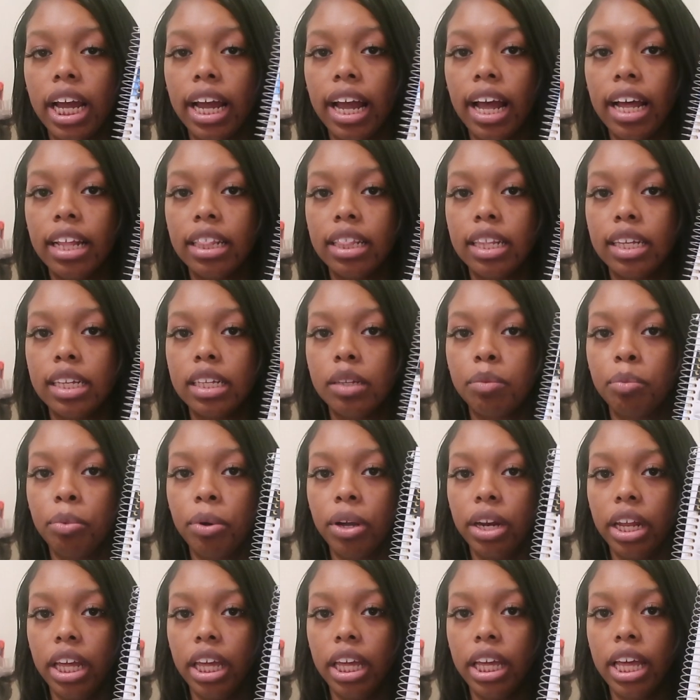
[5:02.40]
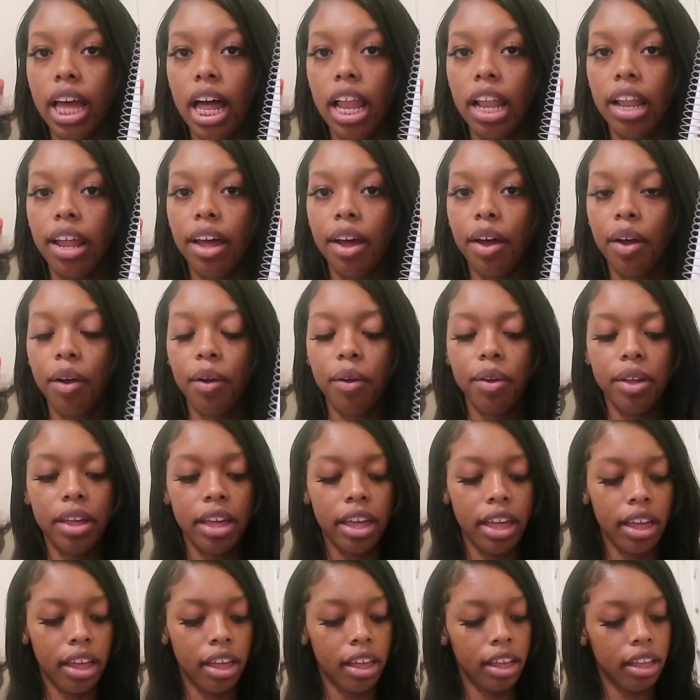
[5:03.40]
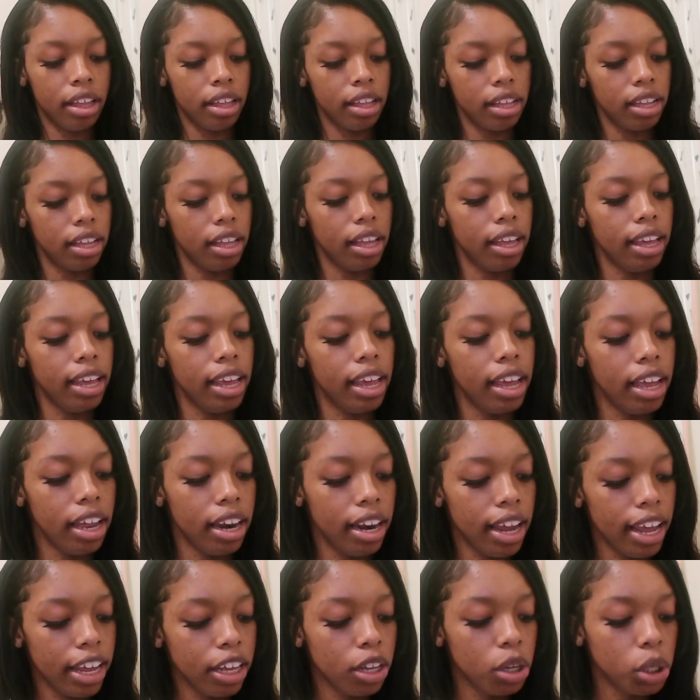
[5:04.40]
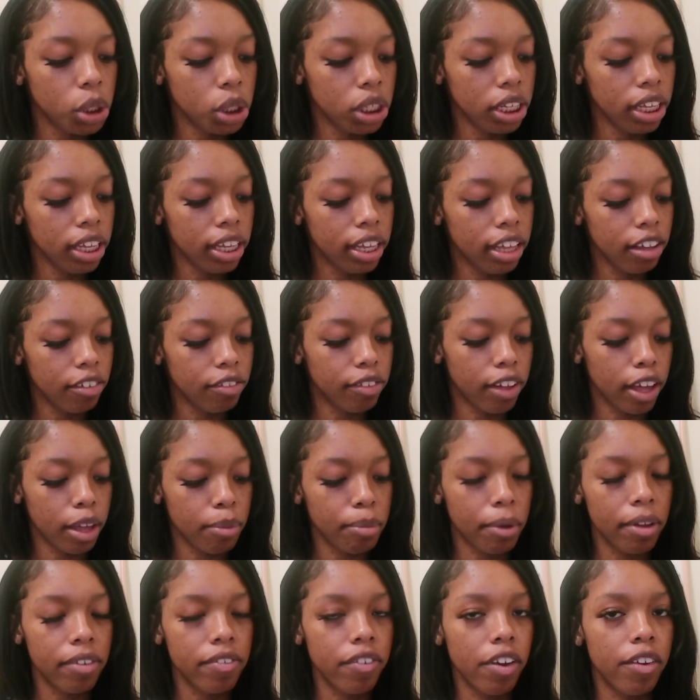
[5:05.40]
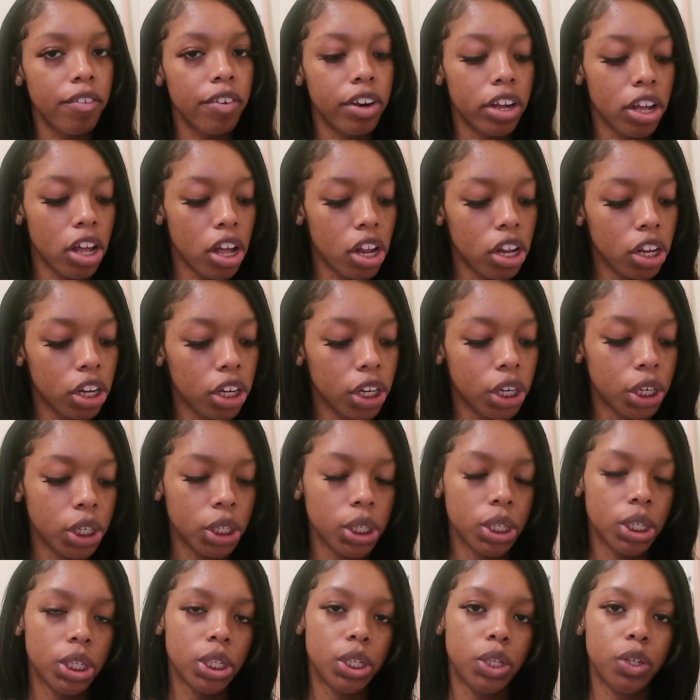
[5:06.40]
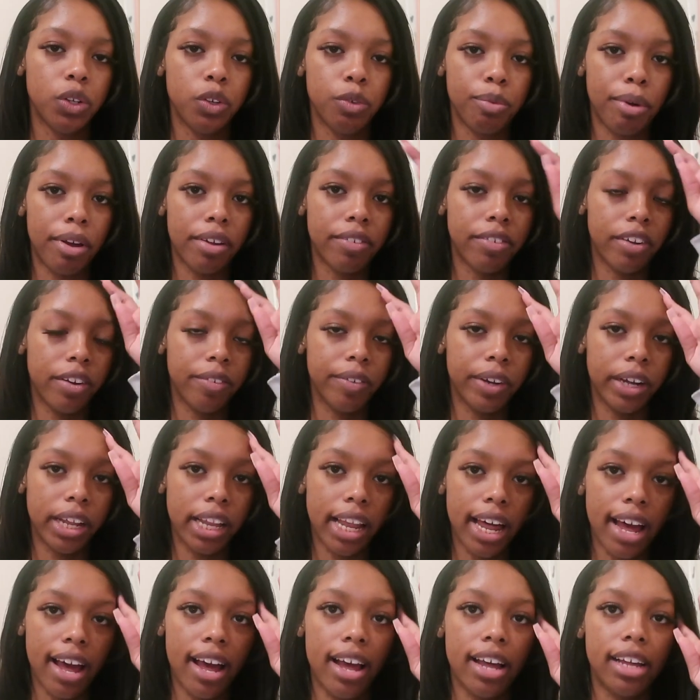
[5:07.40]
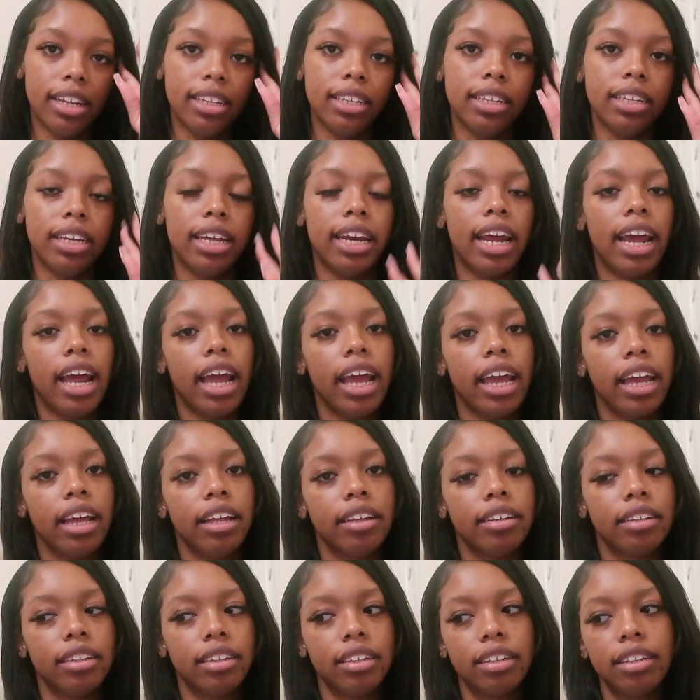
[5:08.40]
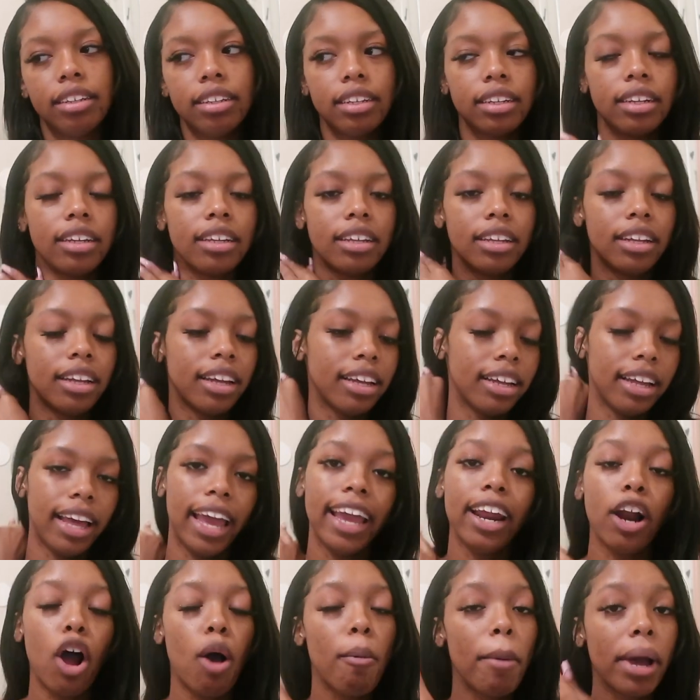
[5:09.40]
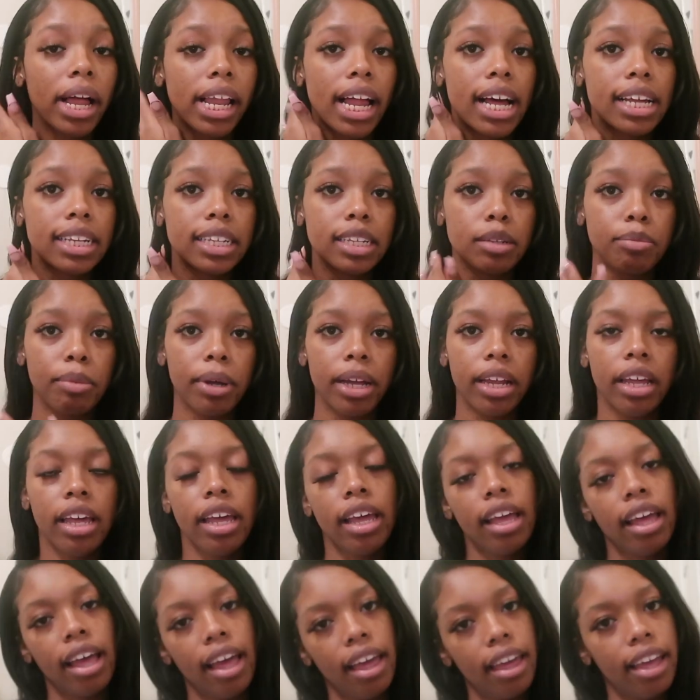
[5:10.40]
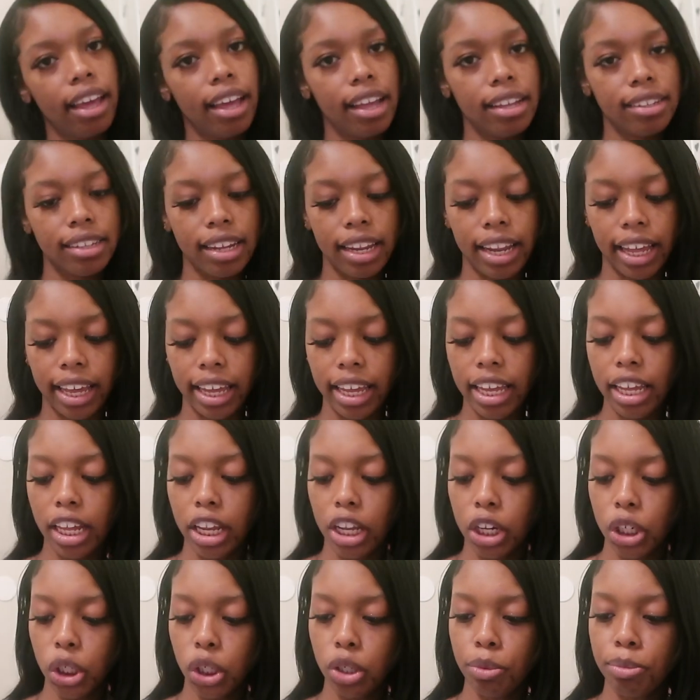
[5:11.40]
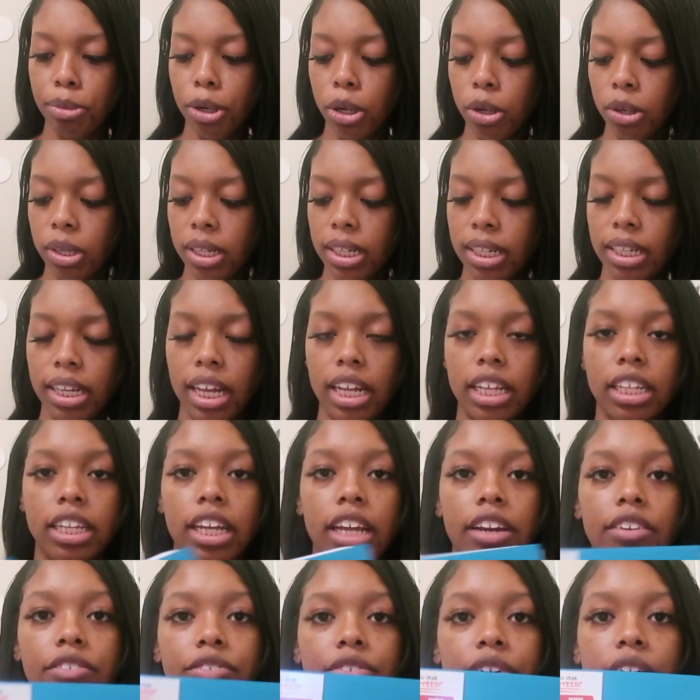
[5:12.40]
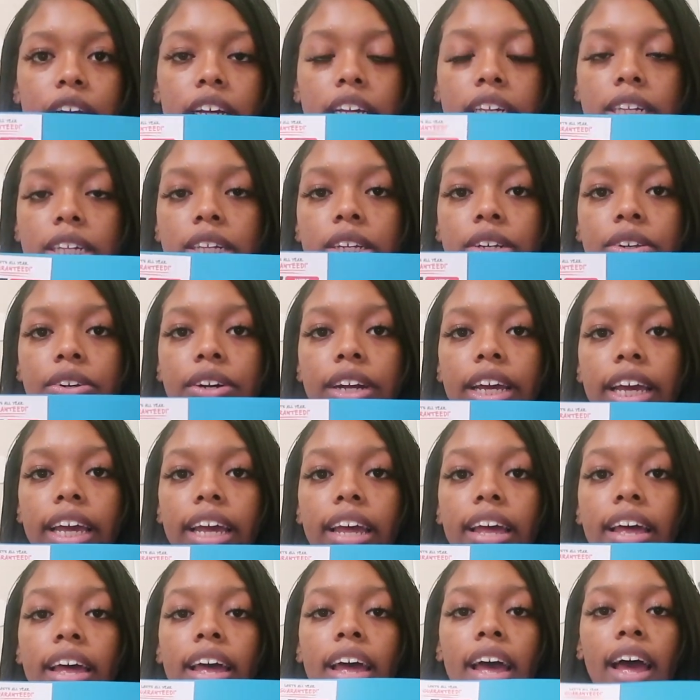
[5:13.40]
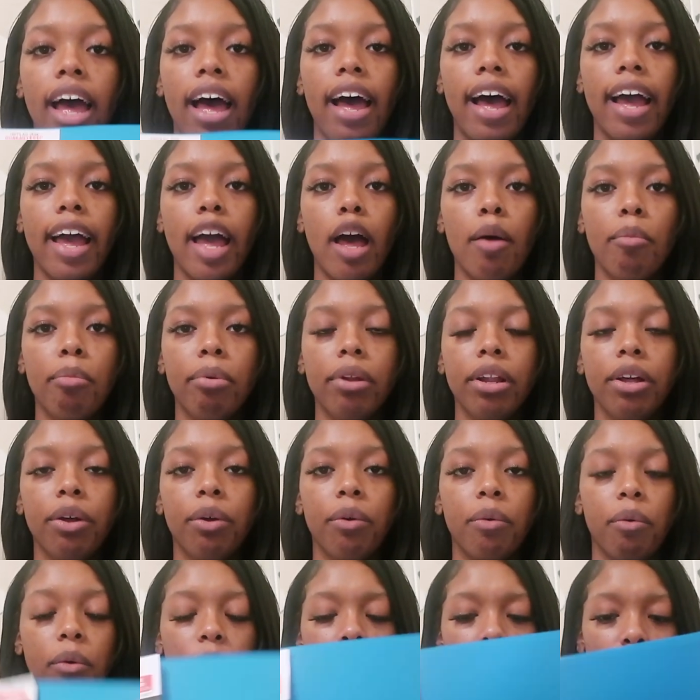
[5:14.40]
I got this pretty yellow. And I usually give my favorite colors to my favorite class. And I hate all my classes, but I guess I like English the most. And then for history, I got blue.